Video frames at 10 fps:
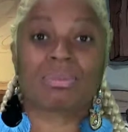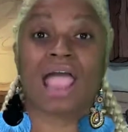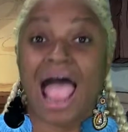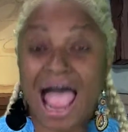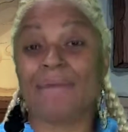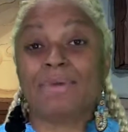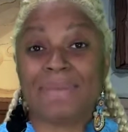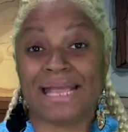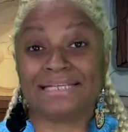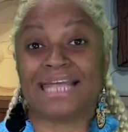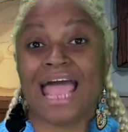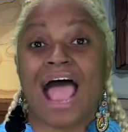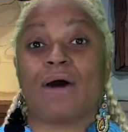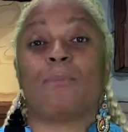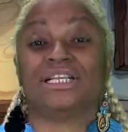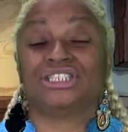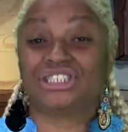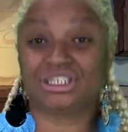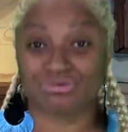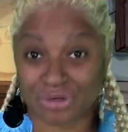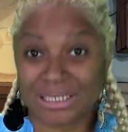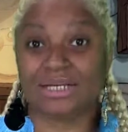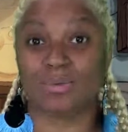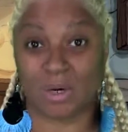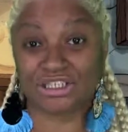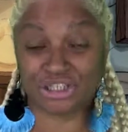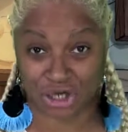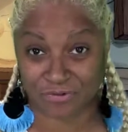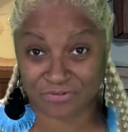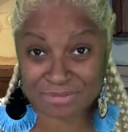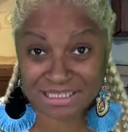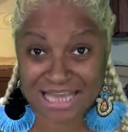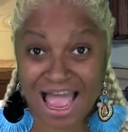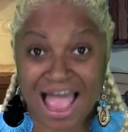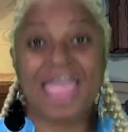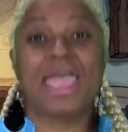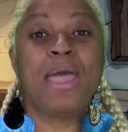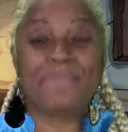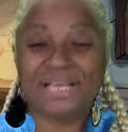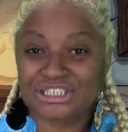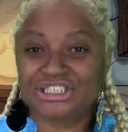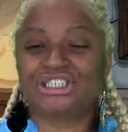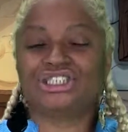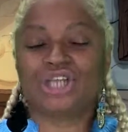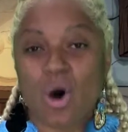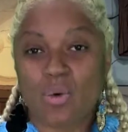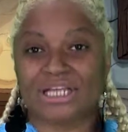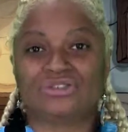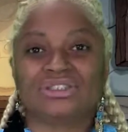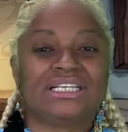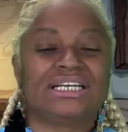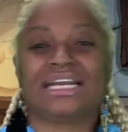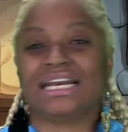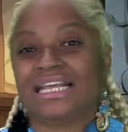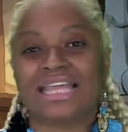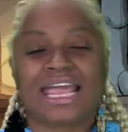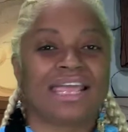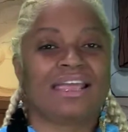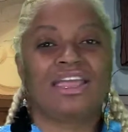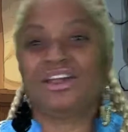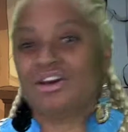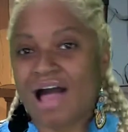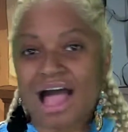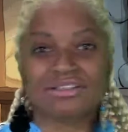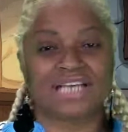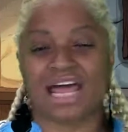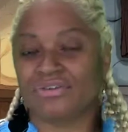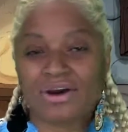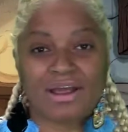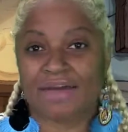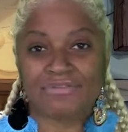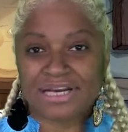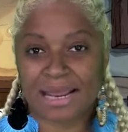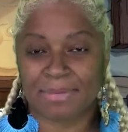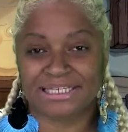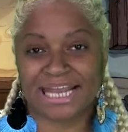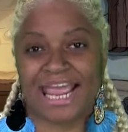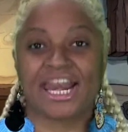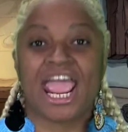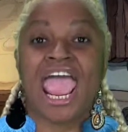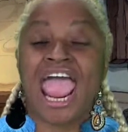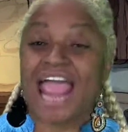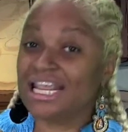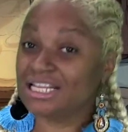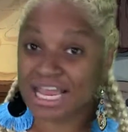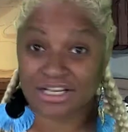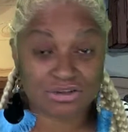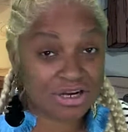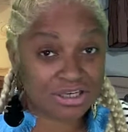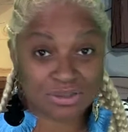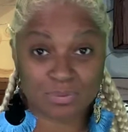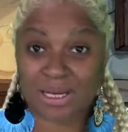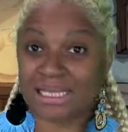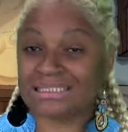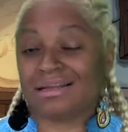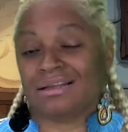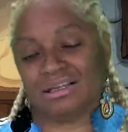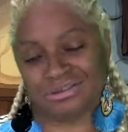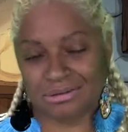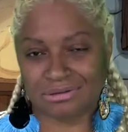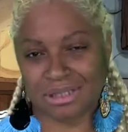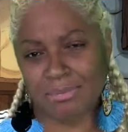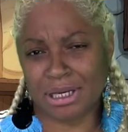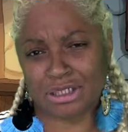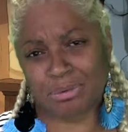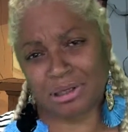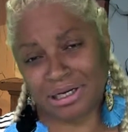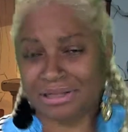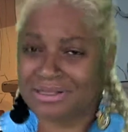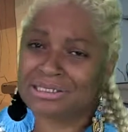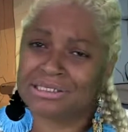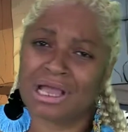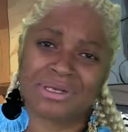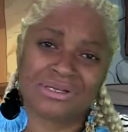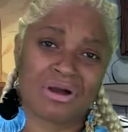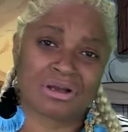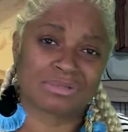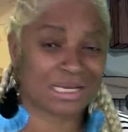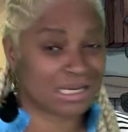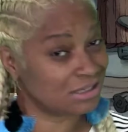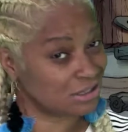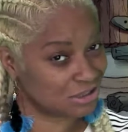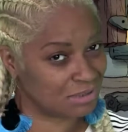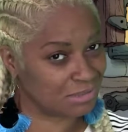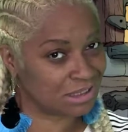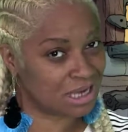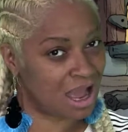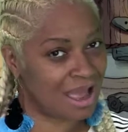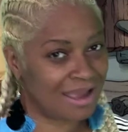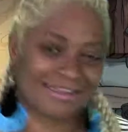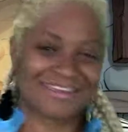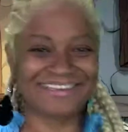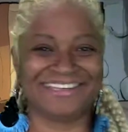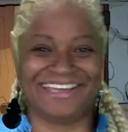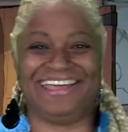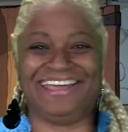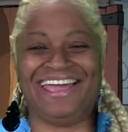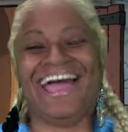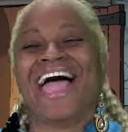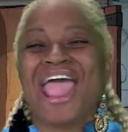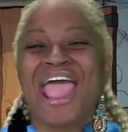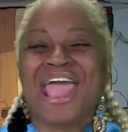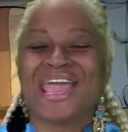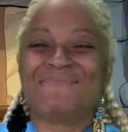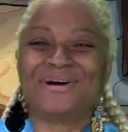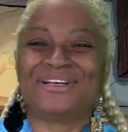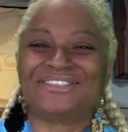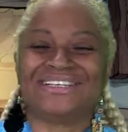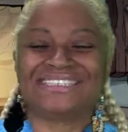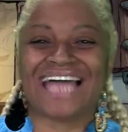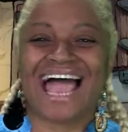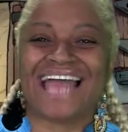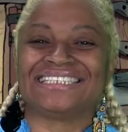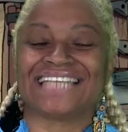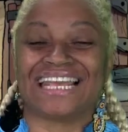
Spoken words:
I'm amazed at how much she really wants to know from this guy, because she's so interested in anything, you know, outside of her everyday mundane. And he takes her under his wing. He's like, listen, let me explain. And this is how he talks, because his name is Sky. He pulls her aside. He's like,